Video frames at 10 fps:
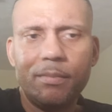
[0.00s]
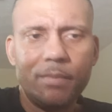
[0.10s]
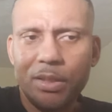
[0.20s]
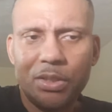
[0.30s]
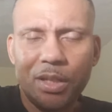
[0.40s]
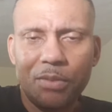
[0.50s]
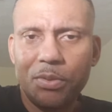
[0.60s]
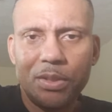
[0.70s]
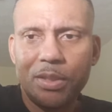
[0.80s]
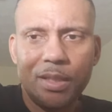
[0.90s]
This stuff
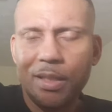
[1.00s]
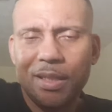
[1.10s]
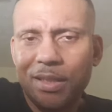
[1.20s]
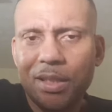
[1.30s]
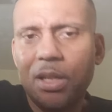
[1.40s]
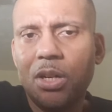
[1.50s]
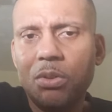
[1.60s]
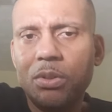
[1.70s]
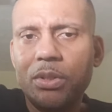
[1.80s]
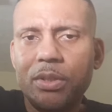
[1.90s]
it's a
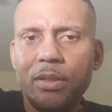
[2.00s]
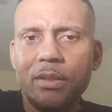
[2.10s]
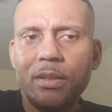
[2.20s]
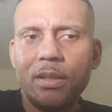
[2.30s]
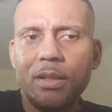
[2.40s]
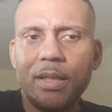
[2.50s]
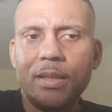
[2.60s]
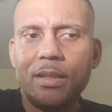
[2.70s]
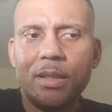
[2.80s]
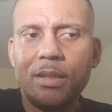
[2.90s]
hoax.
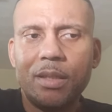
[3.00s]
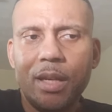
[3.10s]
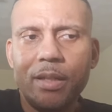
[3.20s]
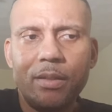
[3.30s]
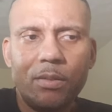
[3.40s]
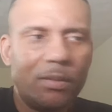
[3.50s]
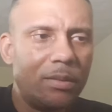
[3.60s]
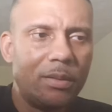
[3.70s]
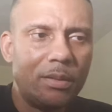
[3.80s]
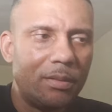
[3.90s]
It's like
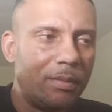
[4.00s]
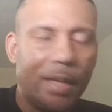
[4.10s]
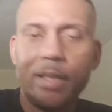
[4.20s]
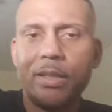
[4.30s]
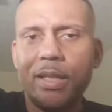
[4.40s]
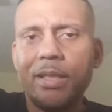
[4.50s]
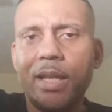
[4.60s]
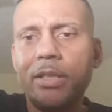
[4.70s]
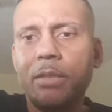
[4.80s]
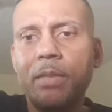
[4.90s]
I said, it's
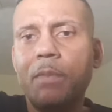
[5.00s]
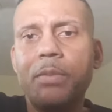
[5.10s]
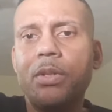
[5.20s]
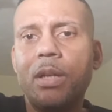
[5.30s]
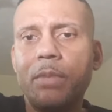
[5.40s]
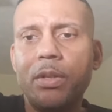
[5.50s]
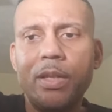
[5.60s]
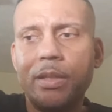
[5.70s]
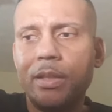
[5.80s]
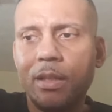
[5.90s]
like some
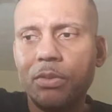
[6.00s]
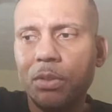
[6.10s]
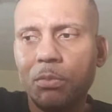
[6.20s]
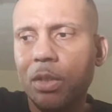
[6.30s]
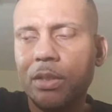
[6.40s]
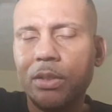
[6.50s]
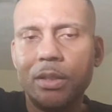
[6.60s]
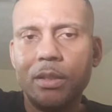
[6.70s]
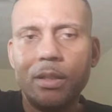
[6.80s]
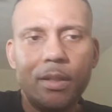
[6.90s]
WWE stuff, some
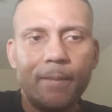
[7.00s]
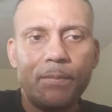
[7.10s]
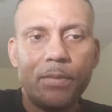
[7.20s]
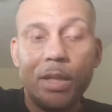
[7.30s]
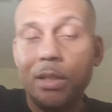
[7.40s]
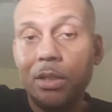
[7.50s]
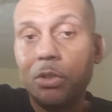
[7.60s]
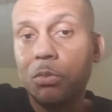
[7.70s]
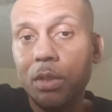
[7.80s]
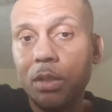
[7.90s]
wrestling. It
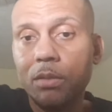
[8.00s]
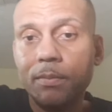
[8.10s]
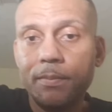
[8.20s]
looks real,